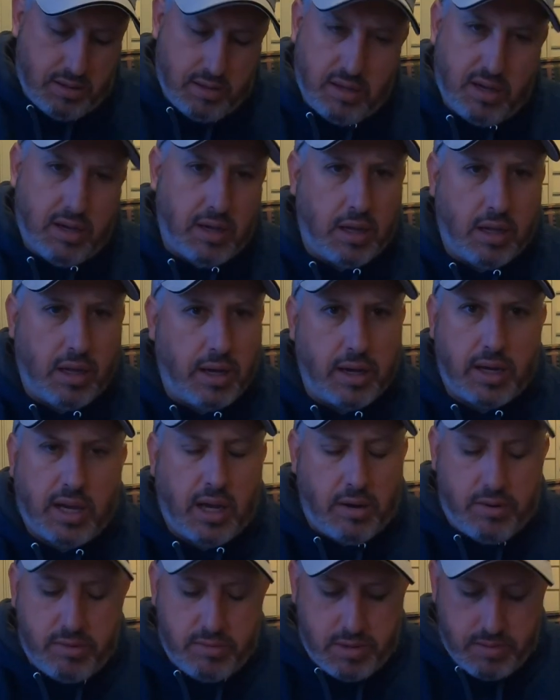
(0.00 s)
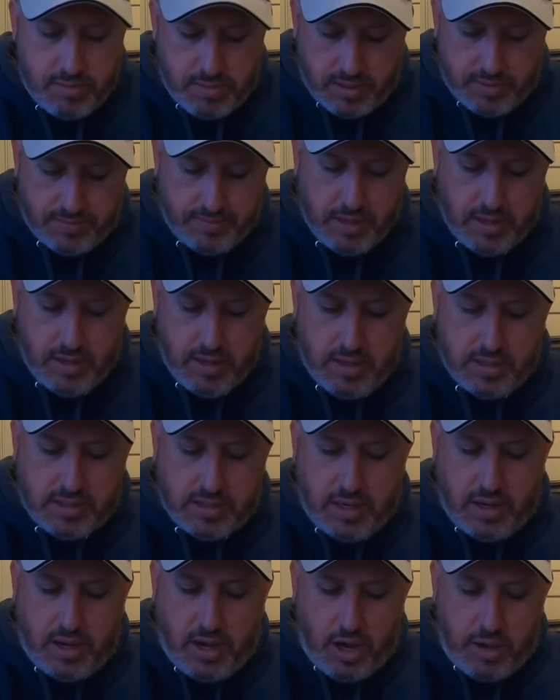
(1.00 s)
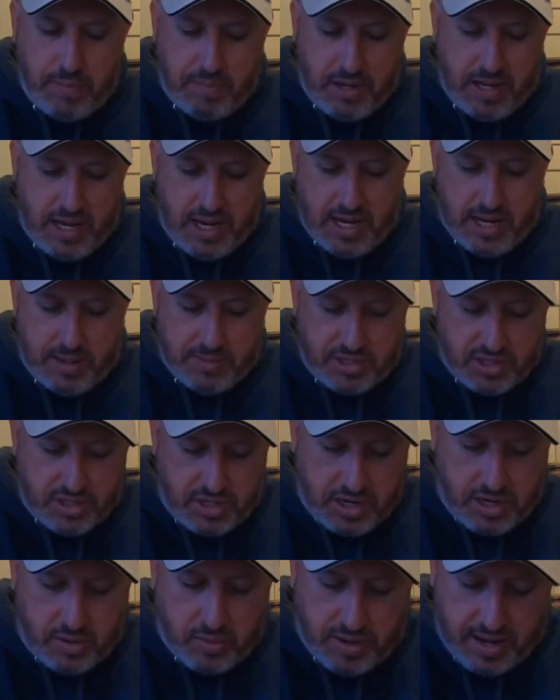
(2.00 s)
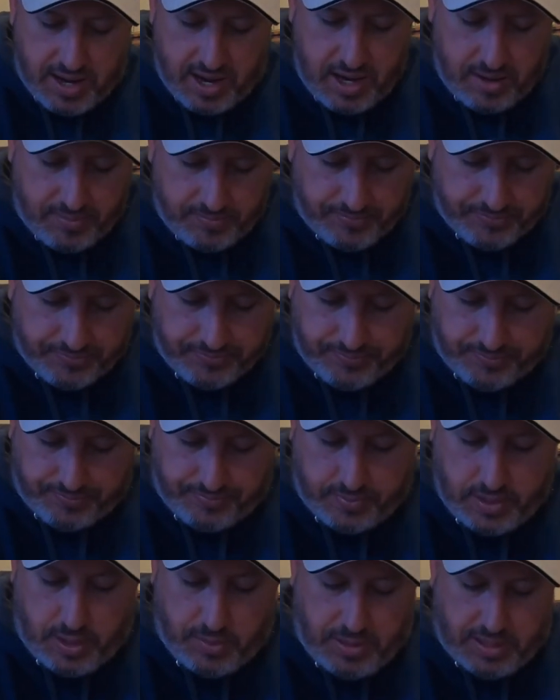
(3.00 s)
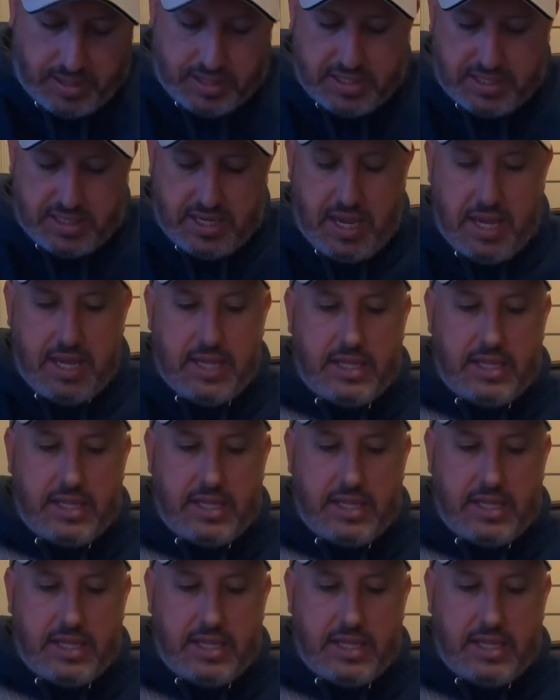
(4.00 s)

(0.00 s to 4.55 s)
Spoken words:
I can't remember. So opening it up straight away, we can see